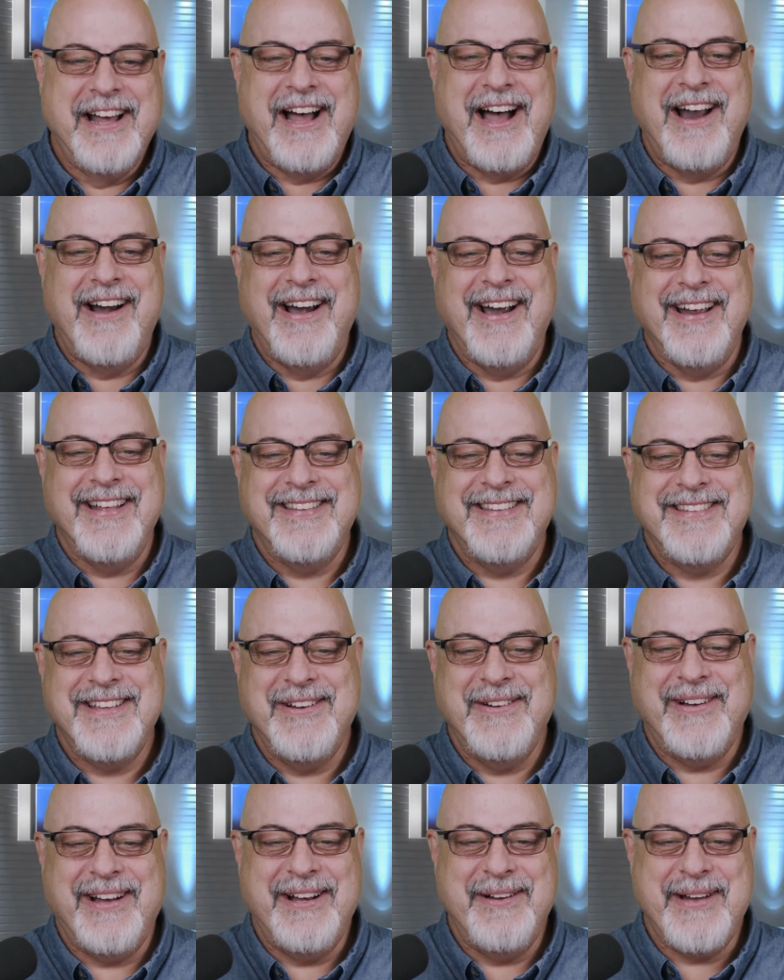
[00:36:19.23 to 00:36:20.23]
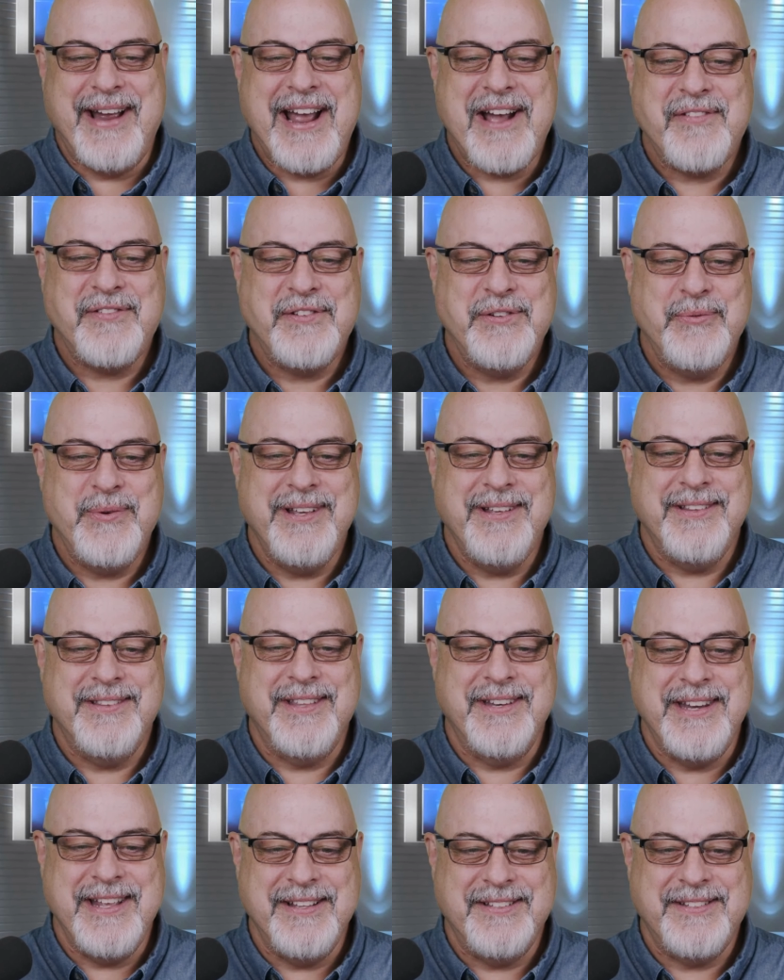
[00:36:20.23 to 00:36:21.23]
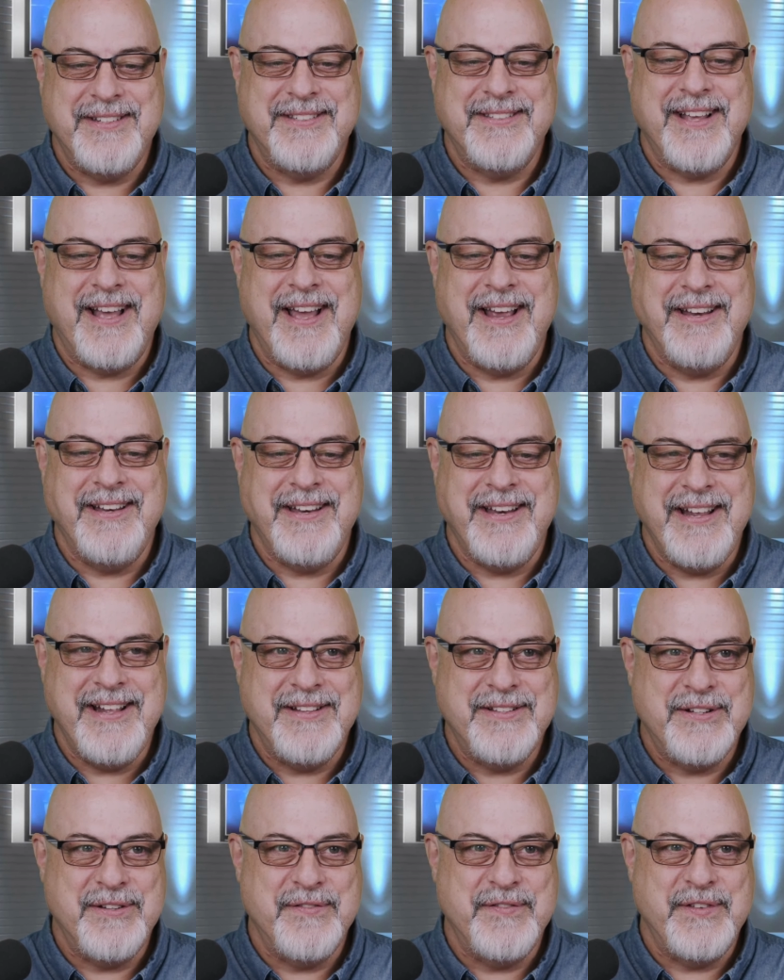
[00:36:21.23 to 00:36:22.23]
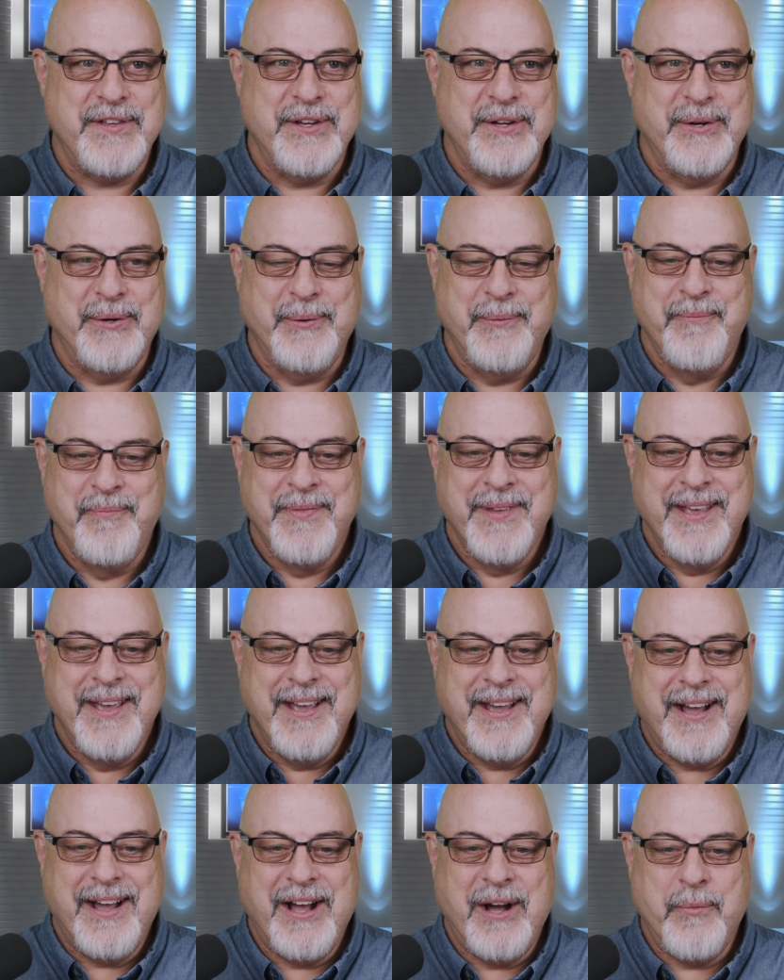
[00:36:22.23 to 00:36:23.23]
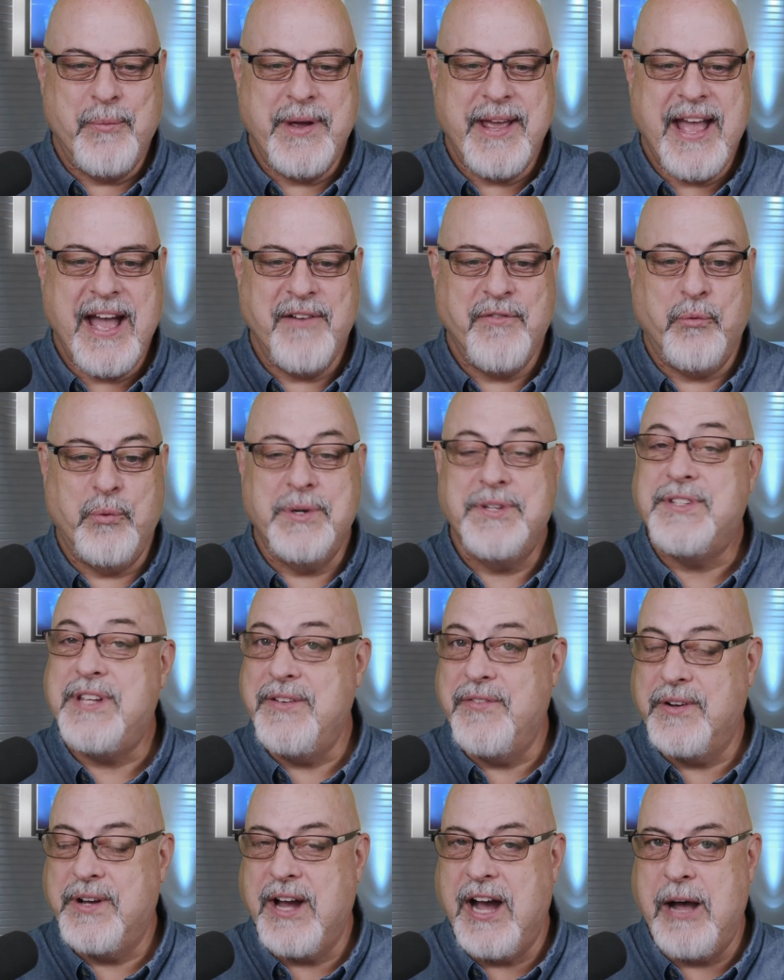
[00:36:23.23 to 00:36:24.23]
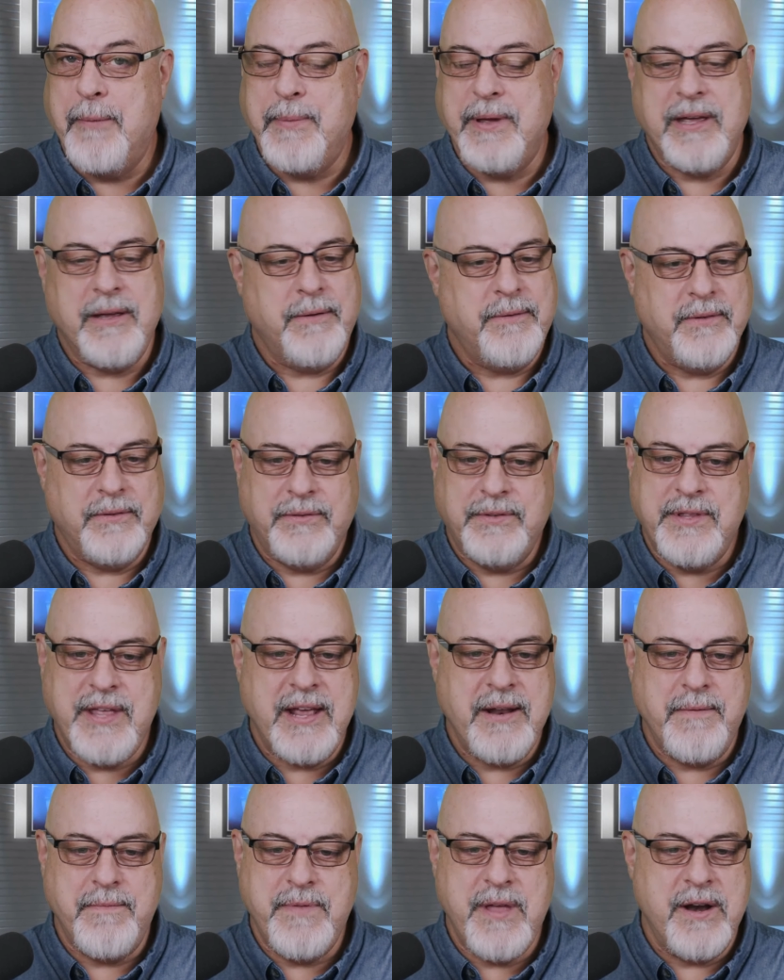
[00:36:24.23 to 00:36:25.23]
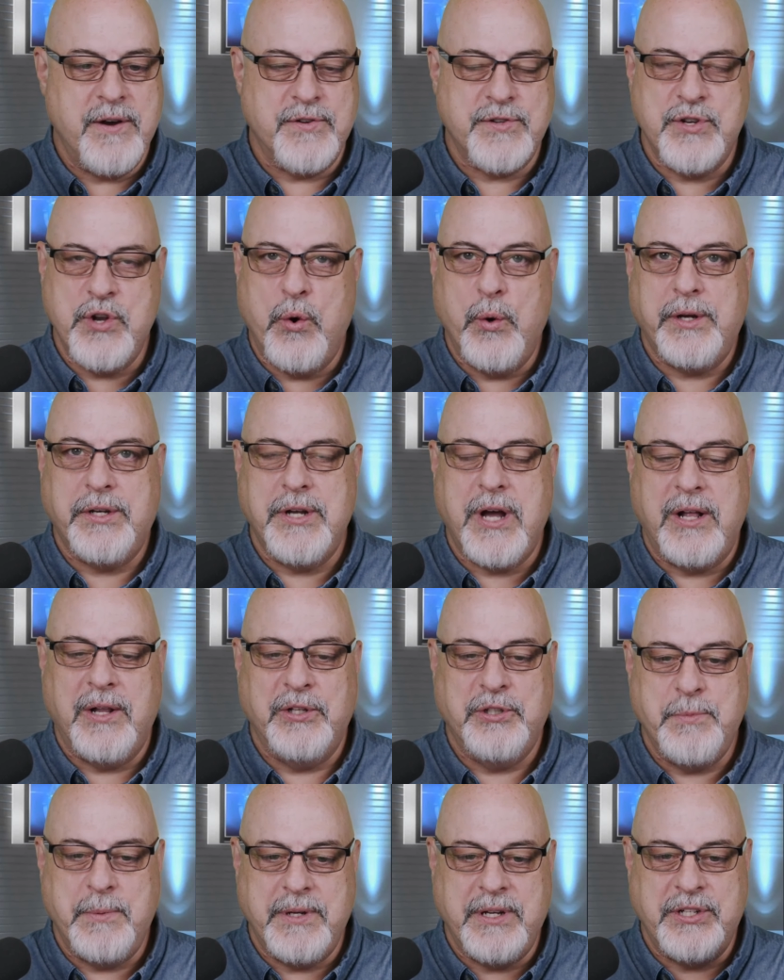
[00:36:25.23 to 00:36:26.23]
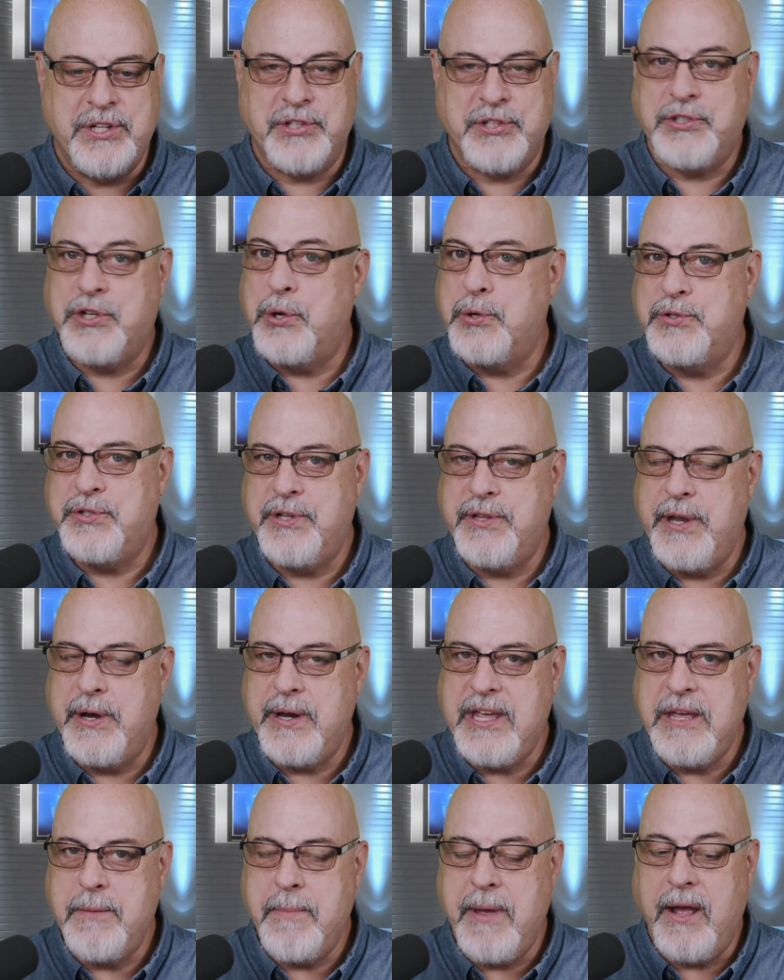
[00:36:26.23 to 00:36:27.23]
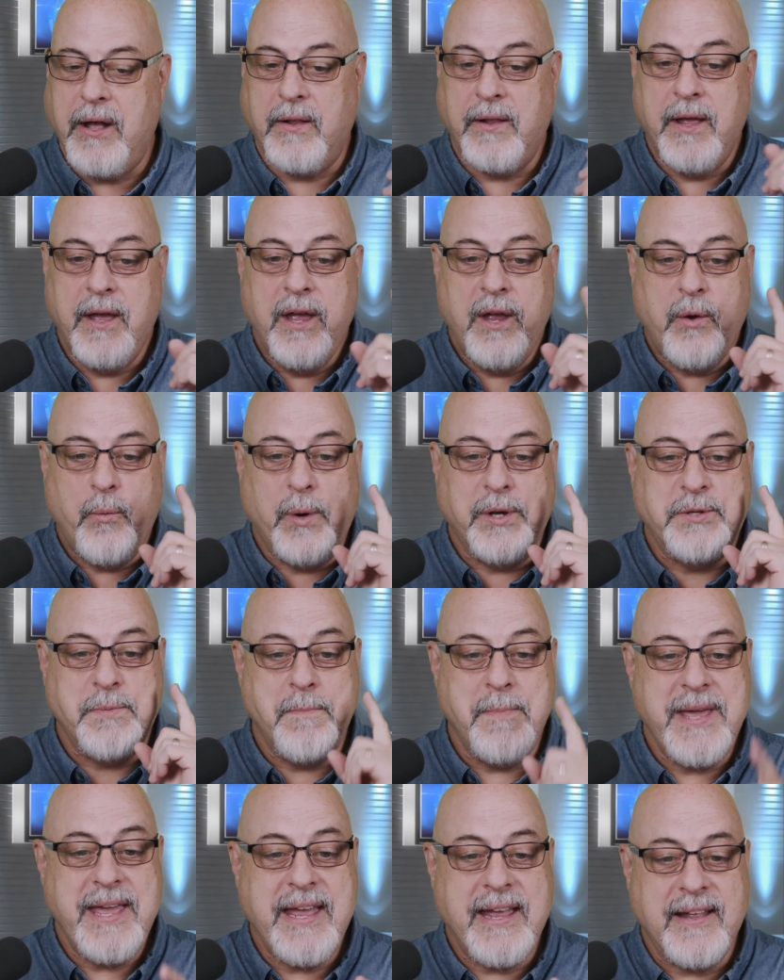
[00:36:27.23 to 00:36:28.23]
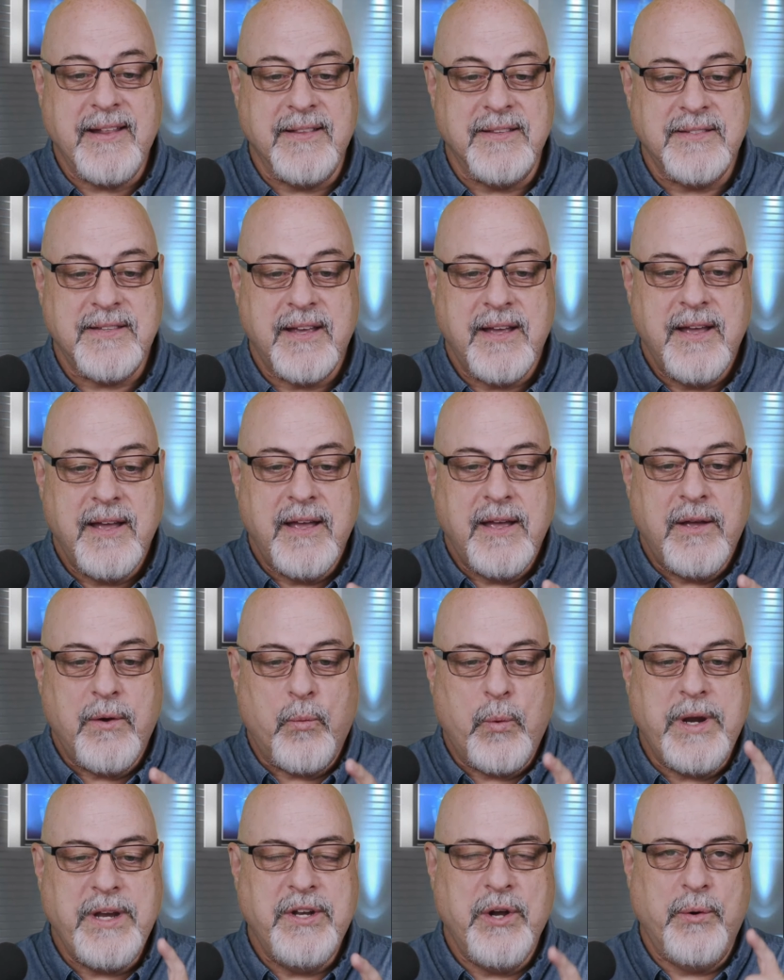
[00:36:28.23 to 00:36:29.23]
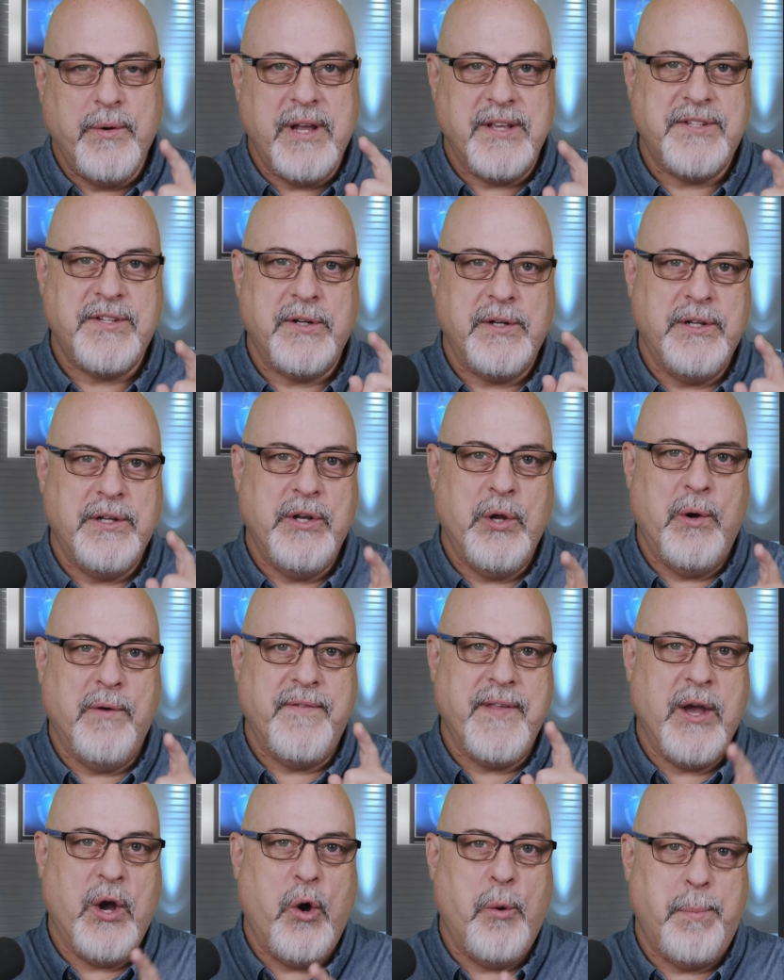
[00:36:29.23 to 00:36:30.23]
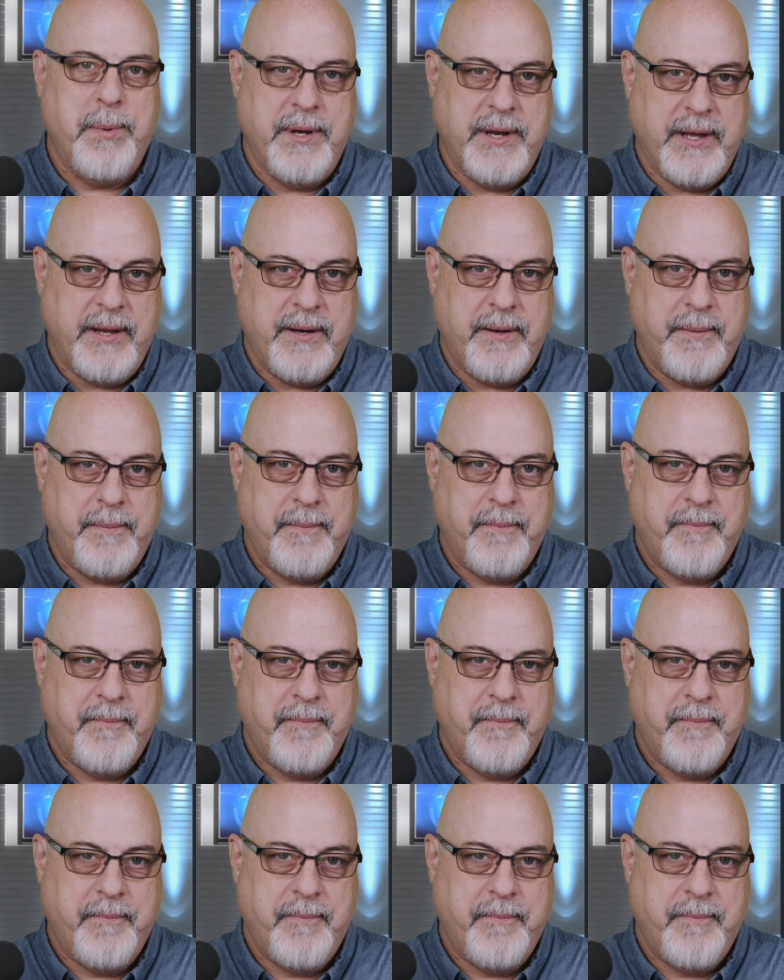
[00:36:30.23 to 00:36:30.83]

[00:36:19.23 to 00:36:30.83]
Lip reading: All right. So after the needs to sign, needs to view, we have receive a copy. There's no acknowledgement. It just goes to their email, which means we don't necessarily know if they opened it.